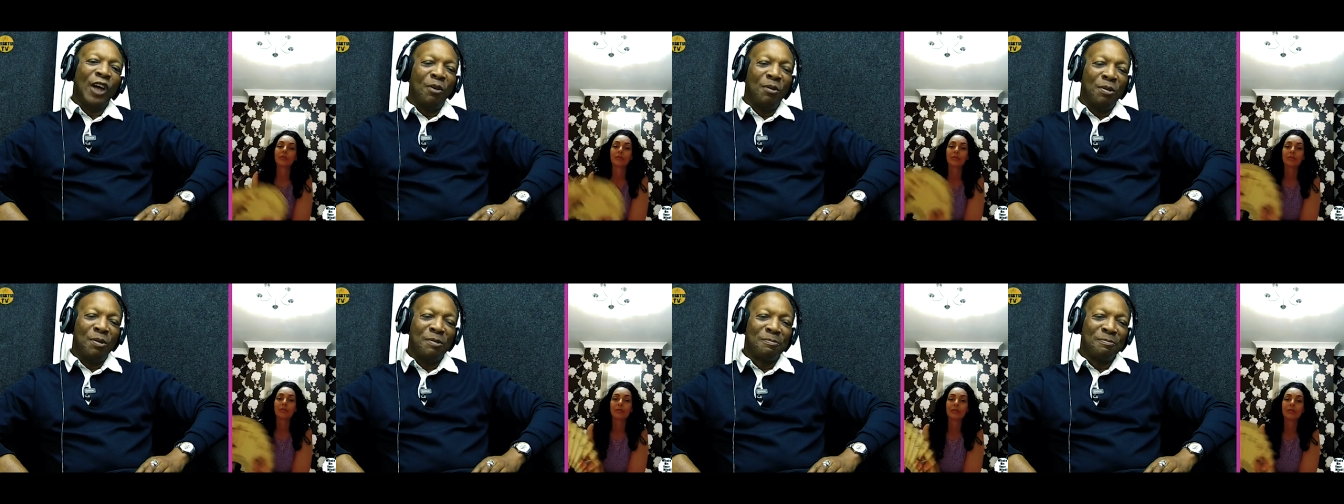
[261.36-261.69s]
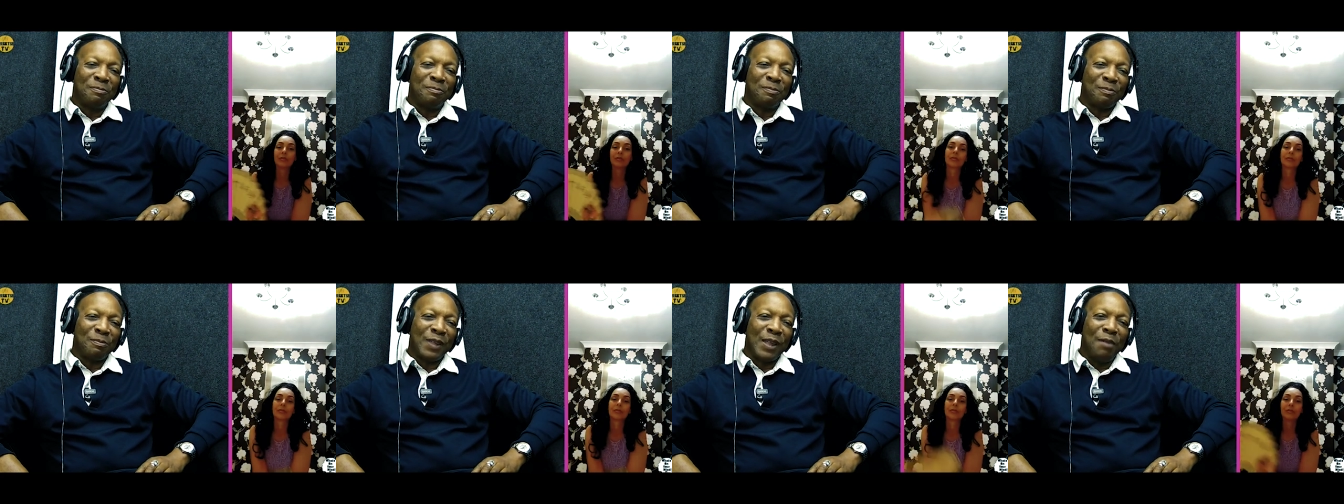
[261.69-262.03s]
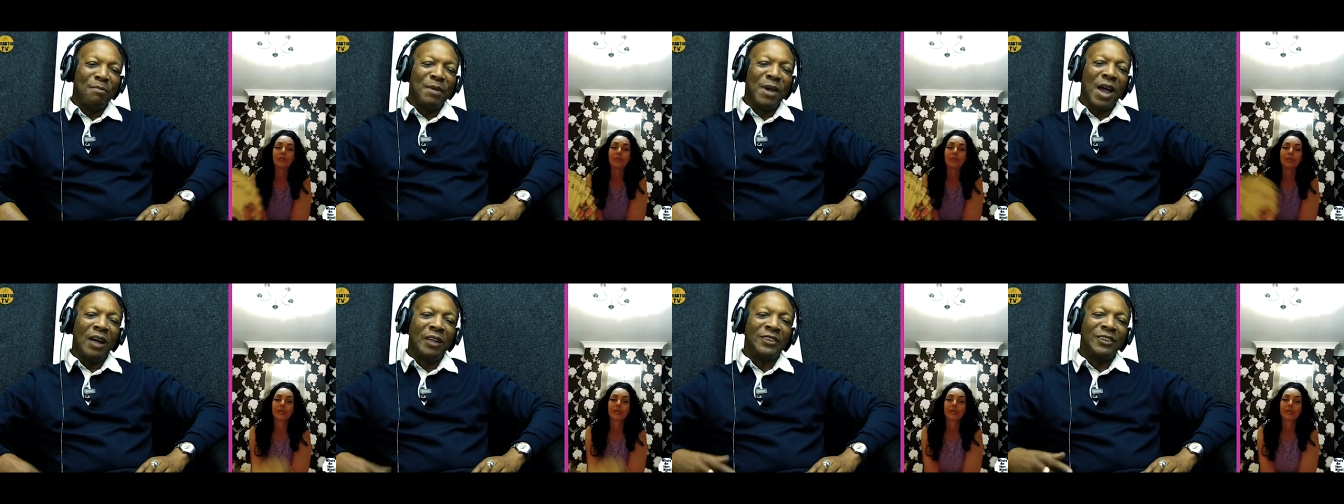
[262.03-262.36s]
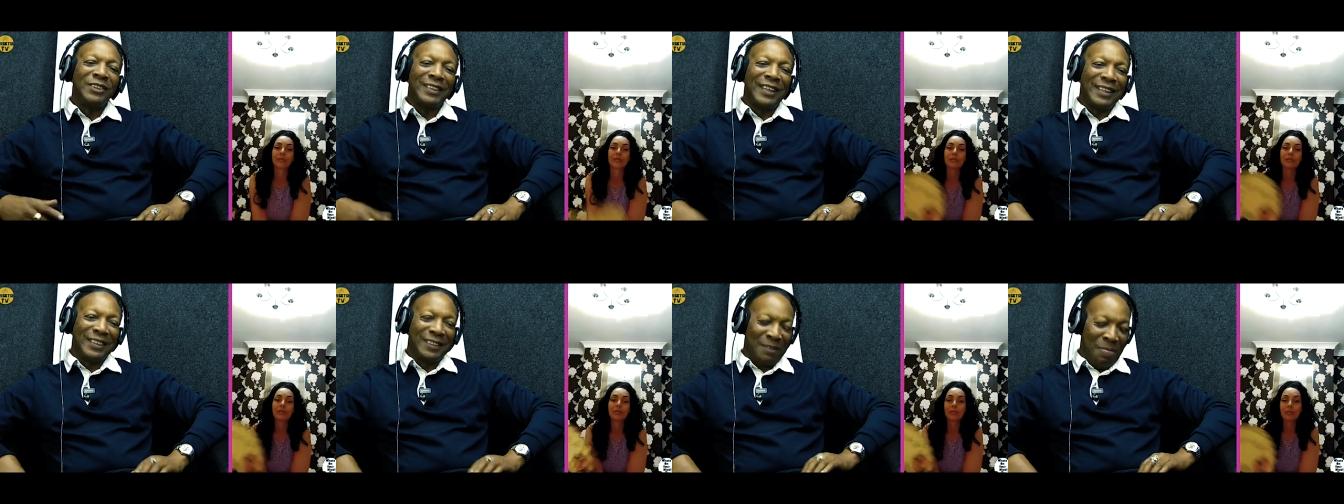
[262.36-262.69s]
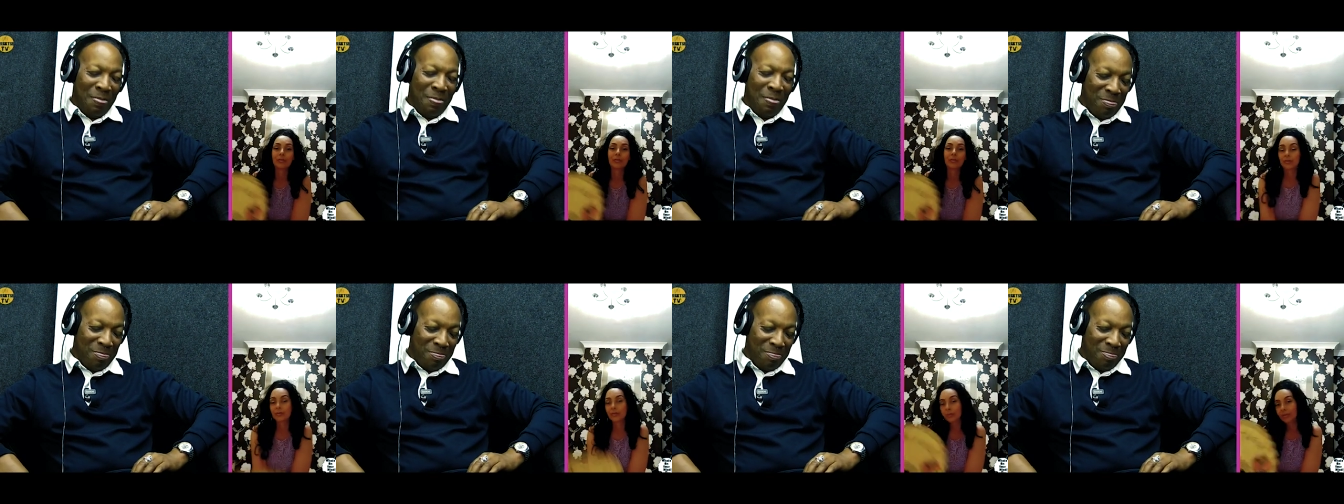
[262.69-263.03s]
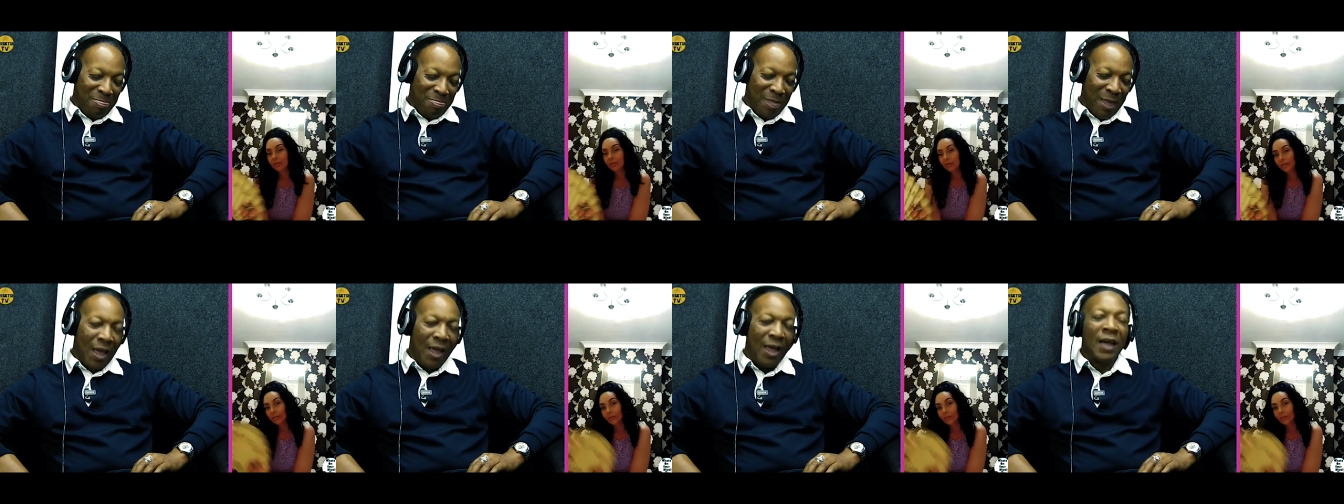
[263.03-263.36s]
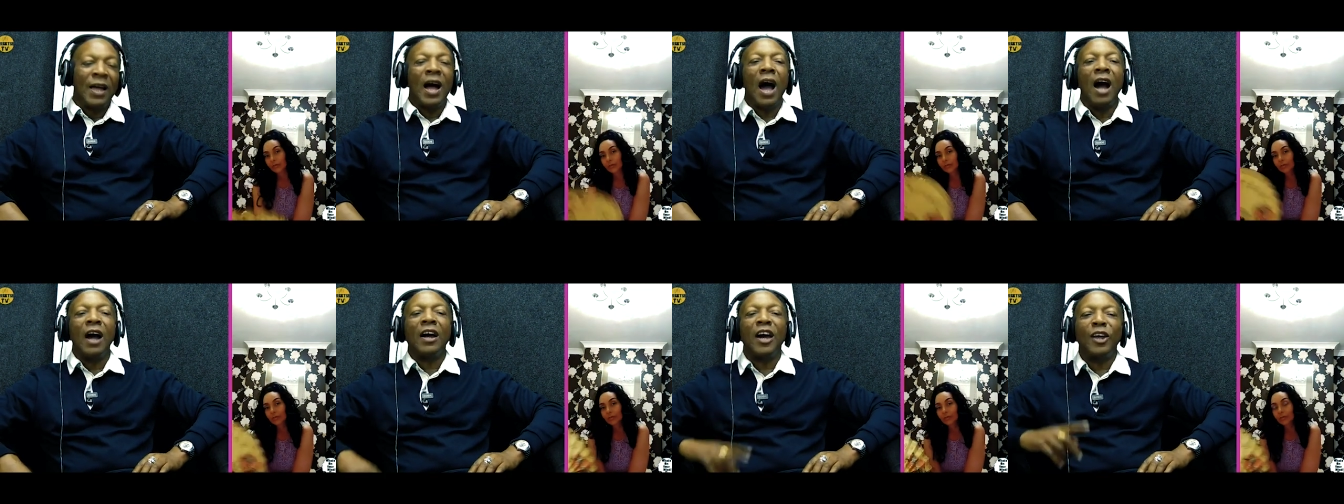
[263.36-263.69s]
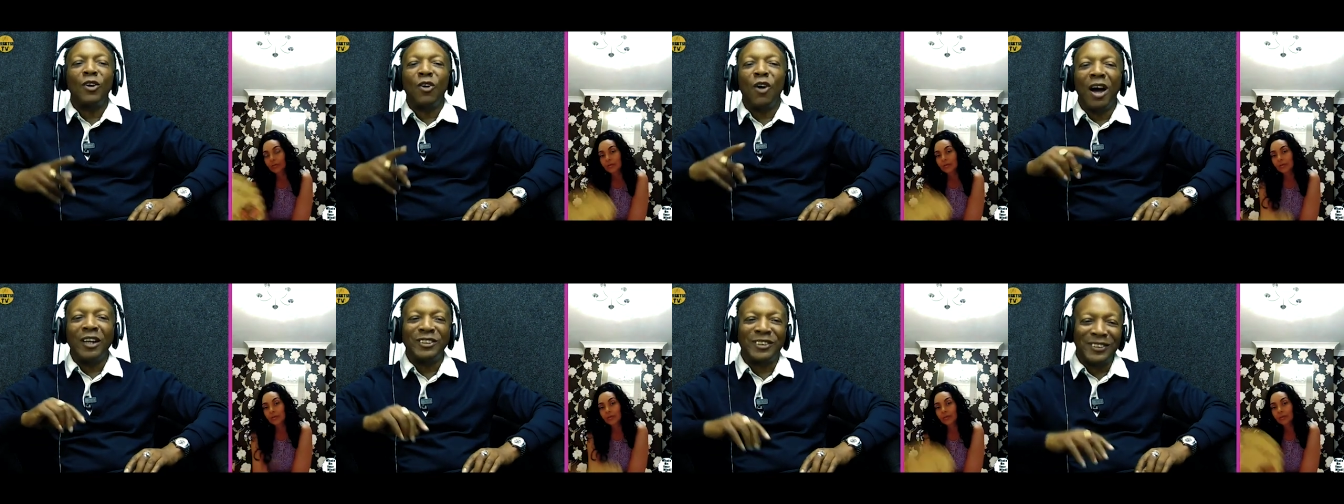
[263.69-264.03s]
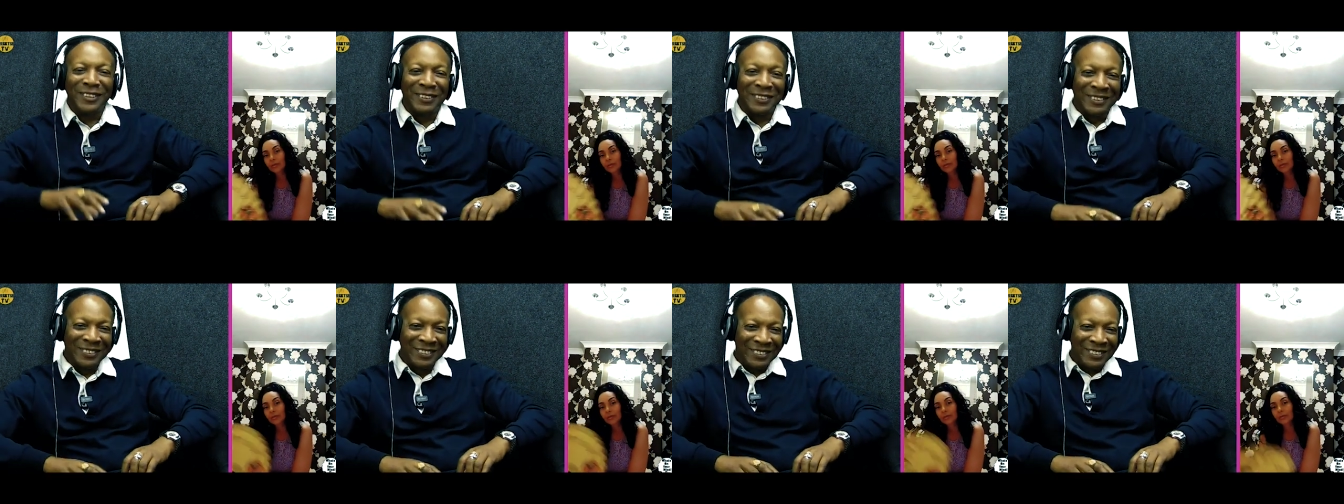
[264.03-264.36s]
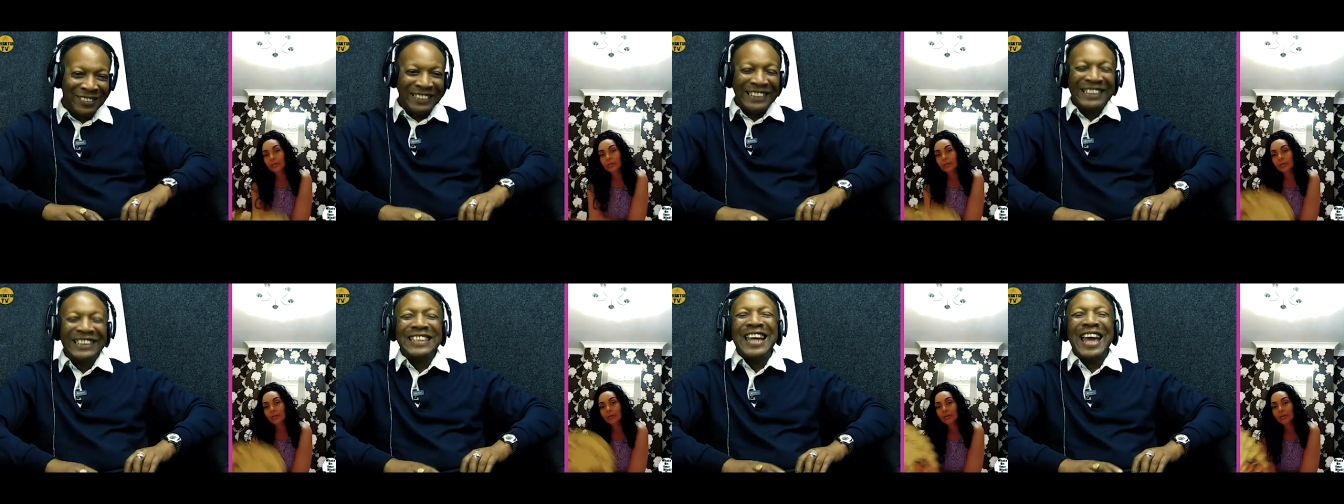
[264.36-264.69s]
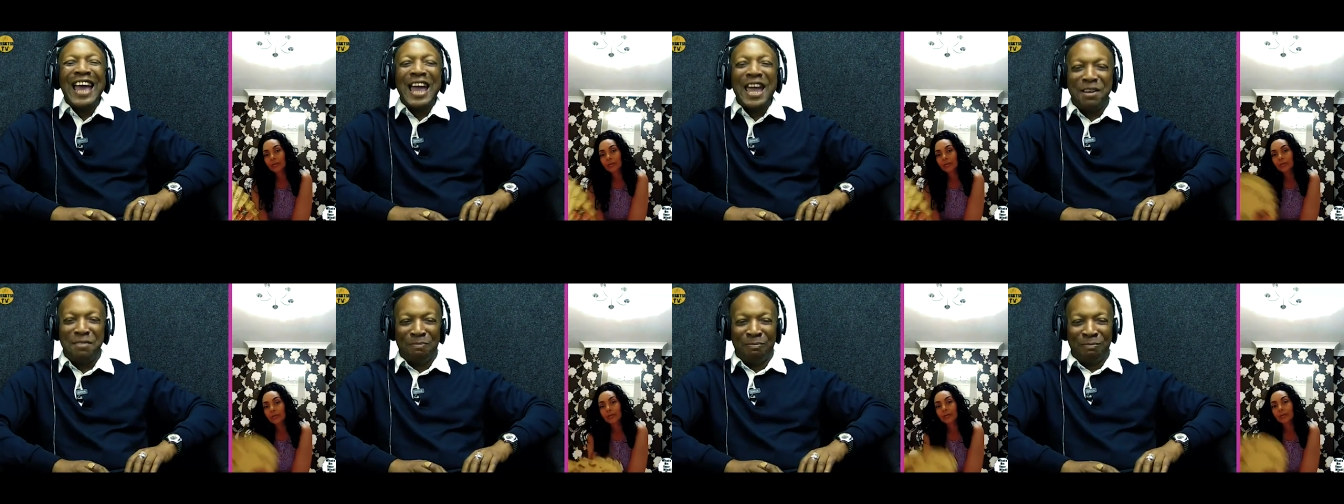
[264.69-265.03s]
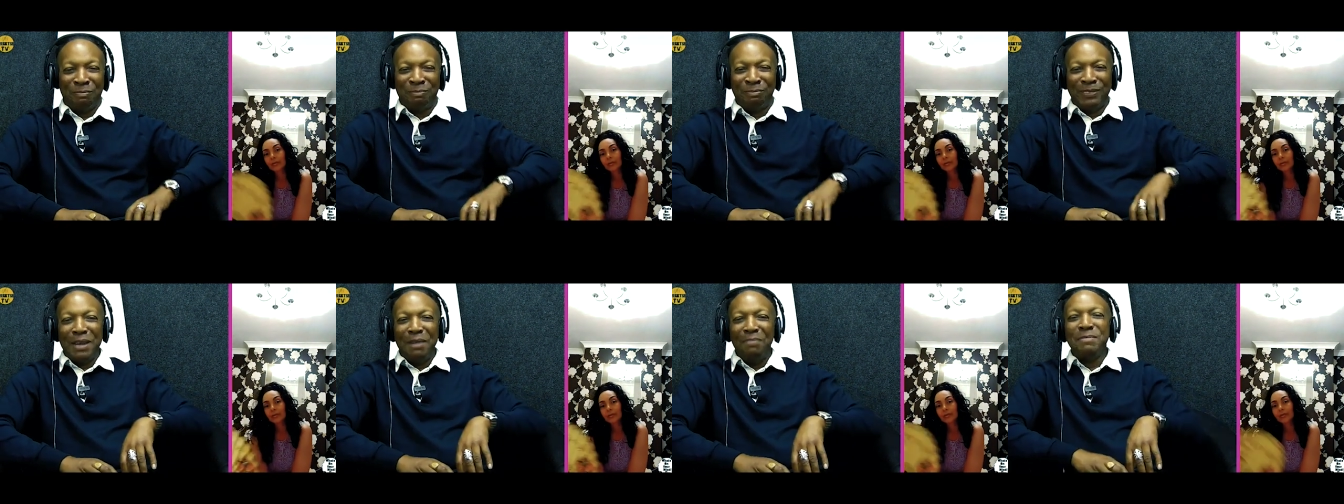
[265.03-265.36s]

So, let me ask you then. I got to ask you the name.